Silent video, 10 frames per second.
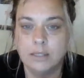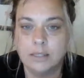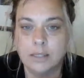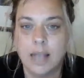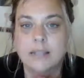
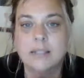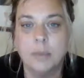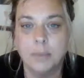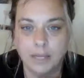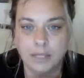like
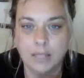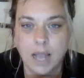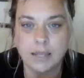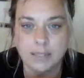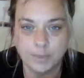somebody's
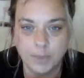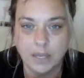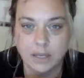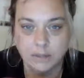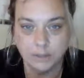not
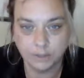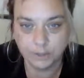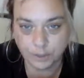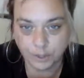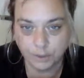speaking their
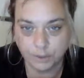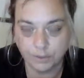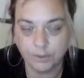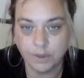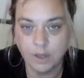
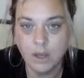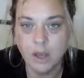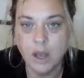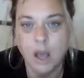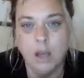truth.
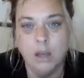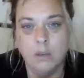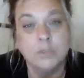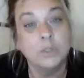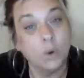
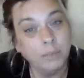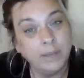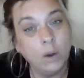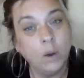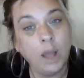
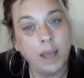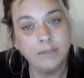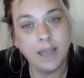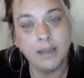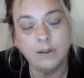Scorpio had
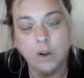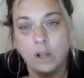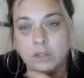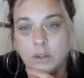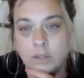that
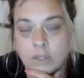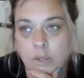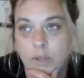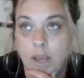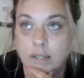also, so
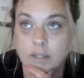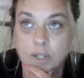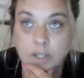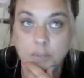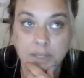you guys
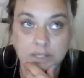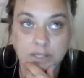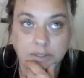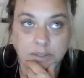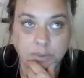could be
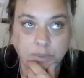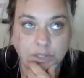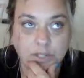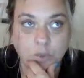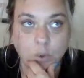dealing with
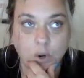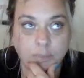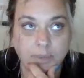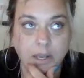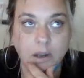a
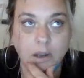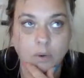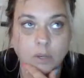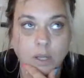Scorpio.